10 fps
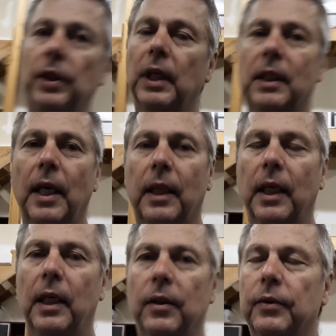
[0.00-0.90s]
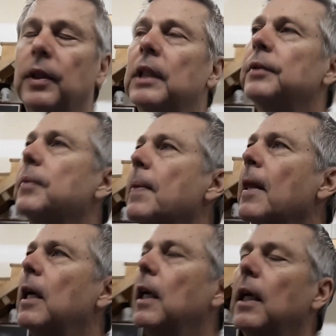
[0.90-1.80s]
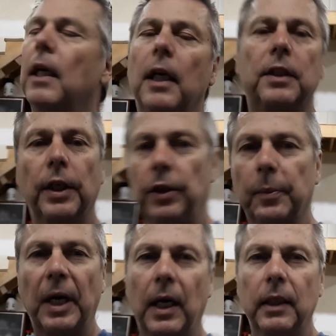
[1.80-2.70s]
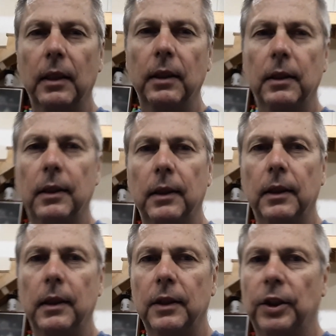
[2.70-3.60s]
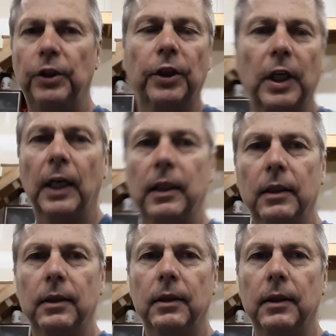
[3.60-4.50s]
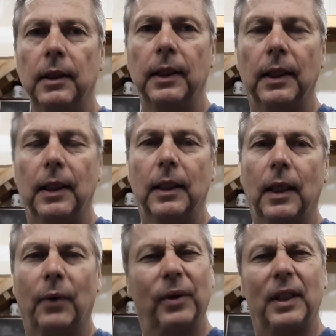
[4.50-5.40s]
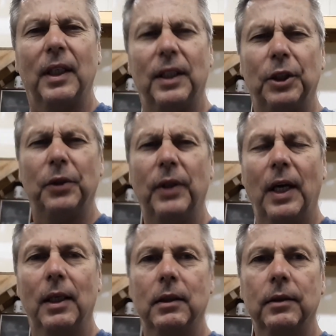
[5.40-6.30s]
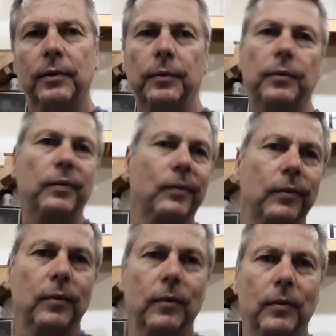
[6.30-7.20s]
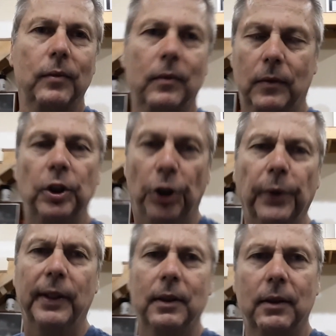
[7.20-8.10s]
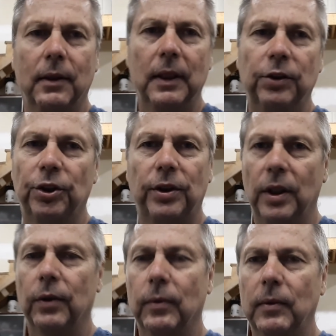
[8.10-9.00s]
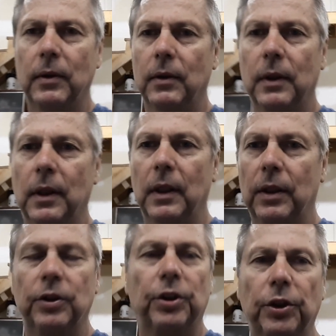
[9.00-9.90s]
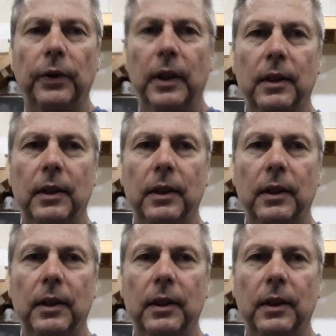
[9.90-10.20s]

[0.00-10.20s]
get that thing of, it's in your mind, it's in your gut, I really need to do that, you do it. You just do it.